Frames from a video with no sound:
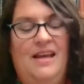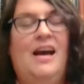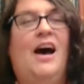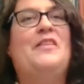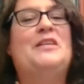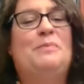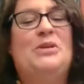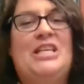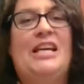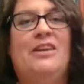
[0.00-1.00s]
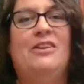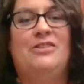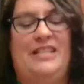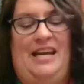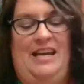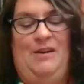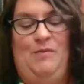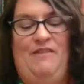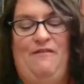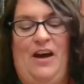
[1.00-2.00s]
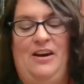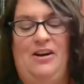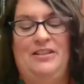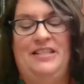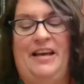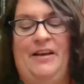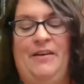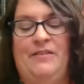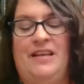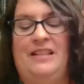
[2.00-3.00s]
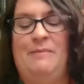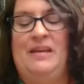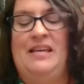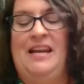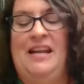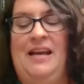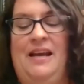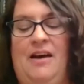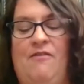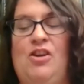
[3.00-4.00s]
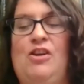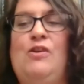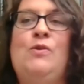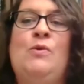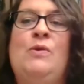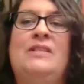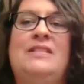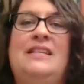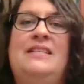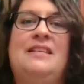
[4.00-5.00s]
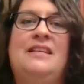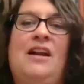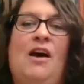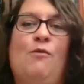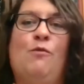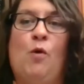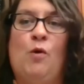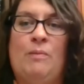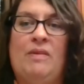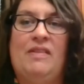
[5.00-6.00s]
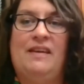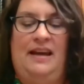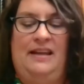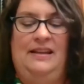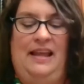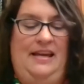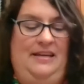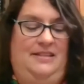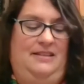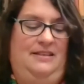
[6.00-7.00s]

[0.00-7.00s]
On this particular day, we find ourselves at the beginning of a new season of warmth and light,